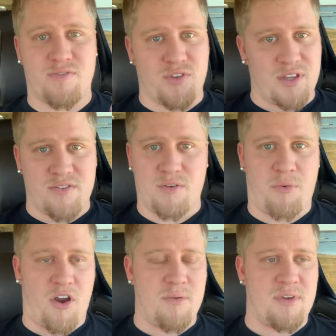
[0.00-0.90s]
If you live in an
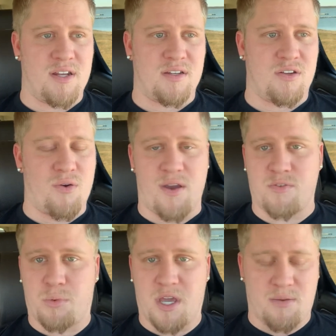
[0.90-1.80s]
apartment, you don't
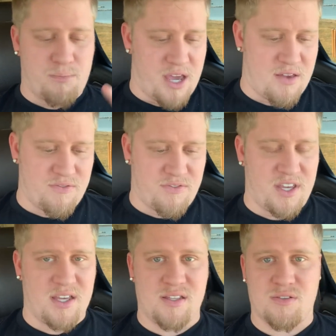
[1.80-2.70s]
have to pay pet
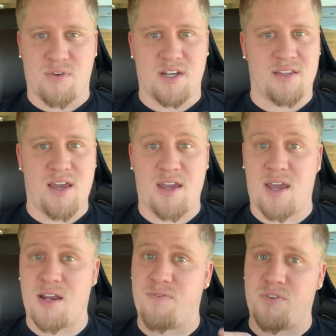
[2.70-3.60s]
fees or any of that.
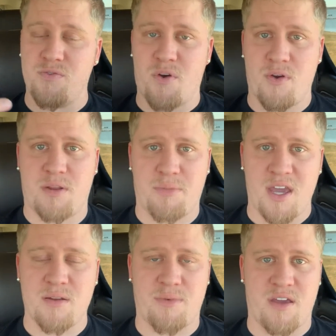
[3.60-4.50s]
And if you've already
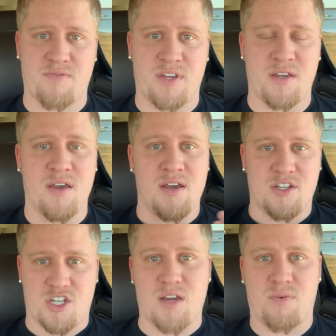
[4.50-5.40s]
paid a pet fee,
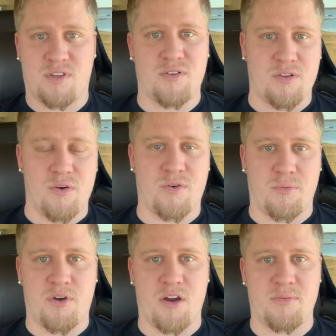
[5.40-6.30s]
check with your local
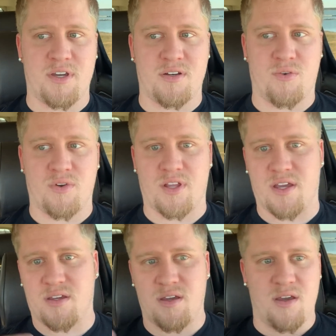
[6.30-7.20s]
apartment or
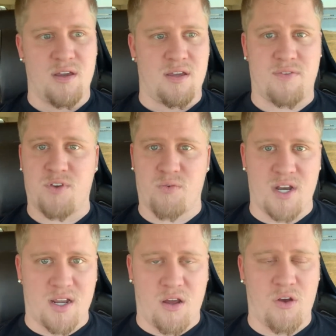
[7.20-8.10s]
like if you're
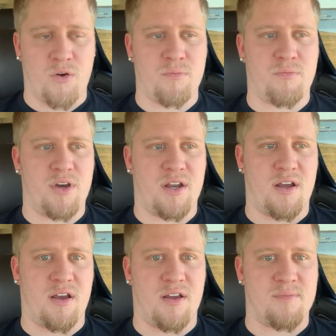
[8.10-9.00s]
renting a home. But
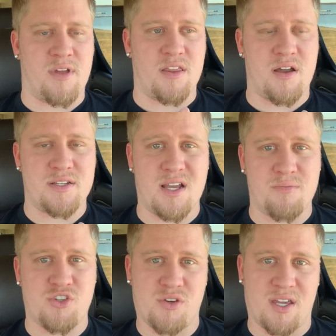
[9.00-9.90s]
um, a lot of
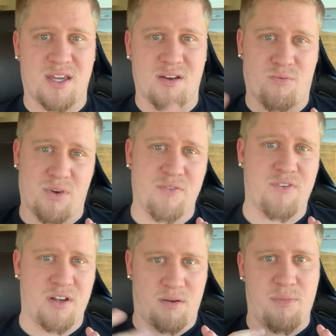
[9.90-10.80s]
times you can get
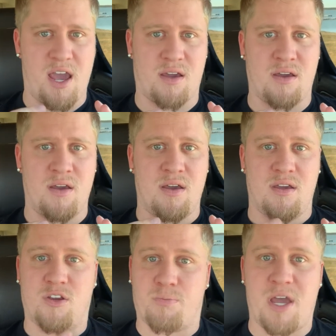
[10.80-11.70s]
refunded back
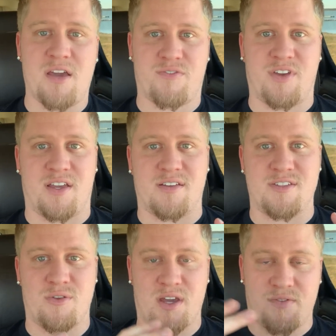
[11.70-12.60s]
your pet fee.
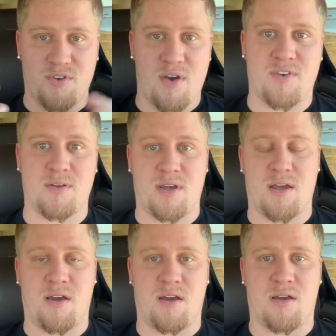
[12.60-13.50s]
So like if you have
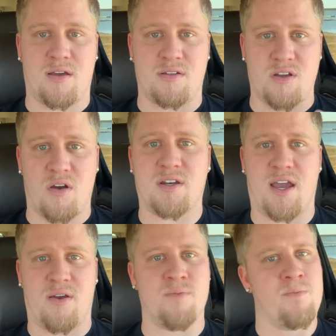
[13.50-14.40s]
a, uh, a dog
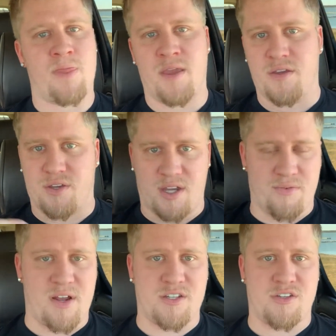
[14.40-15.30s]
now and get it
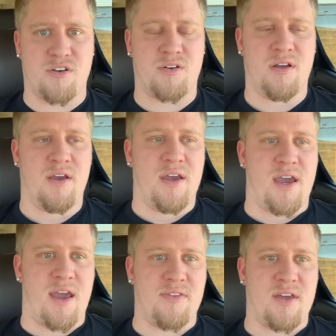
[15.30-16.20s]
registered
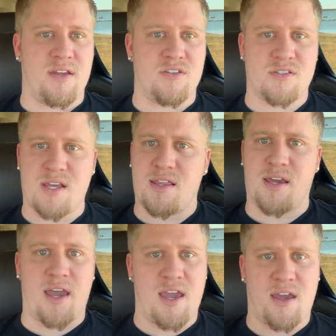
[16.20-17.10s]
and then just say
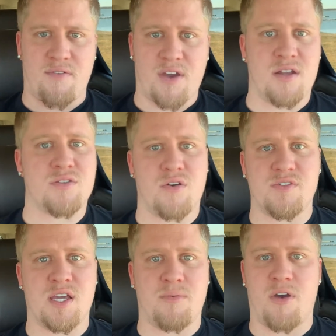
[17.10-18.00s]
like, hey, I've got a
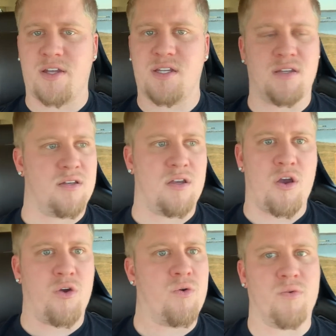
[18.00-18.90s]
service animal. I didn't
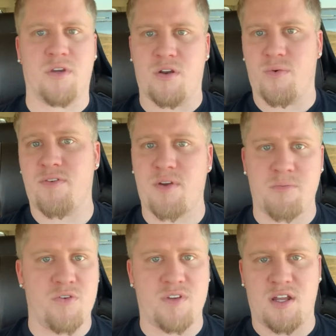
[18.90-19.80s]
know, you know, whenever I
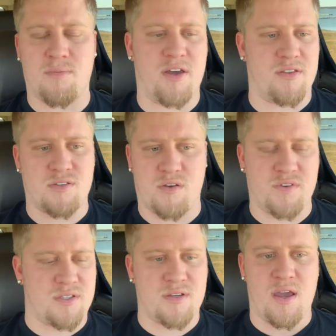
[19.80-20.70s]
moved in about the
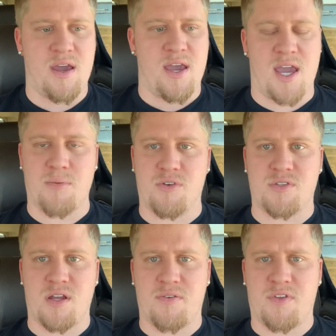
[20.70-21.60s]
service animal
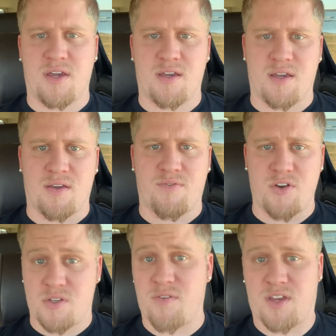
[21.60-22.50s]
stuff, like
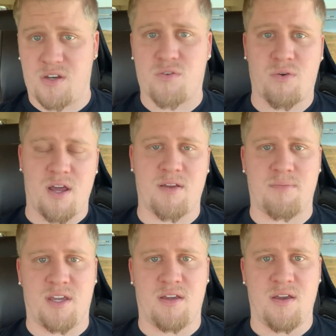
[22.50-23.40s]
first off, can you credit
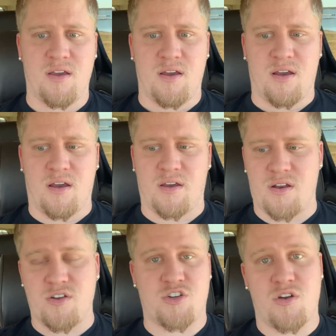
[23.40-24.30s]
me? uh,
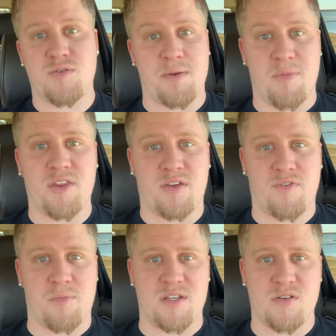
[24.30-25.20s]
not charge me monthly
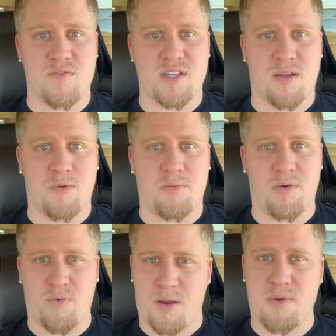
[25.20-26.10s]
for my service animal,
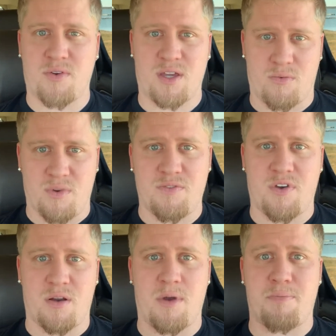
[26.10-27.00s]
but would I be able to get a
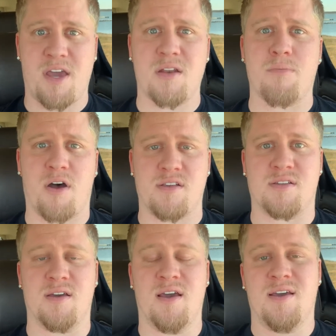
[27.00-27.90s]
refund on my pet
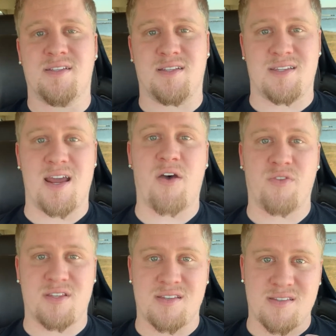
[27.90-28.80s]
deposit since now
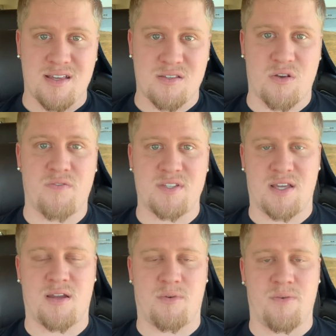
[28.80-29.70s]
this is a service
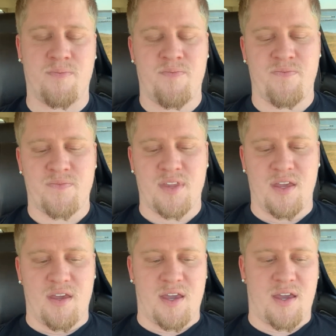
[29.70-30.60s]
animal?
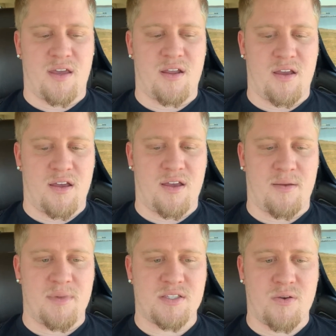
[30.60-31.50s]
And,
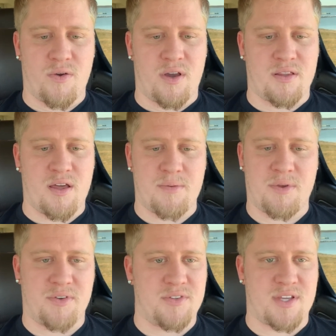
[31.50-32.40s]
um, so a lot of
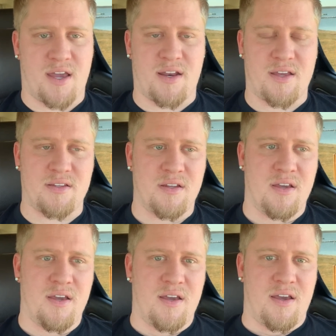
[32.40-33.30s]
people use that. And,
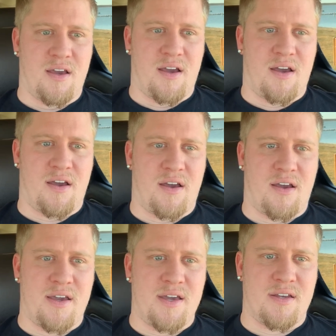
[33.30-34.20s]

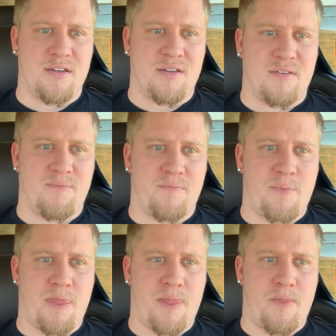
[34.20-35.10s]
uh, and
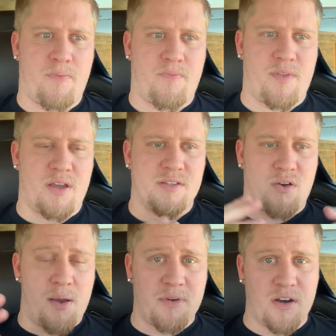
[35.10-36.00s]

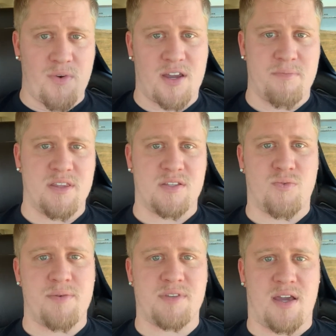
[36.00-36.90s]
so I'm going to recommend this
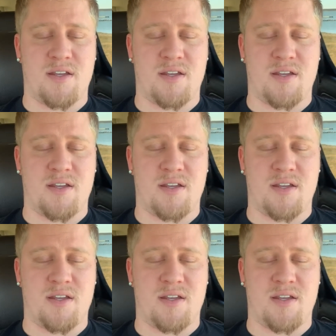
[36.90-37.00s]
website.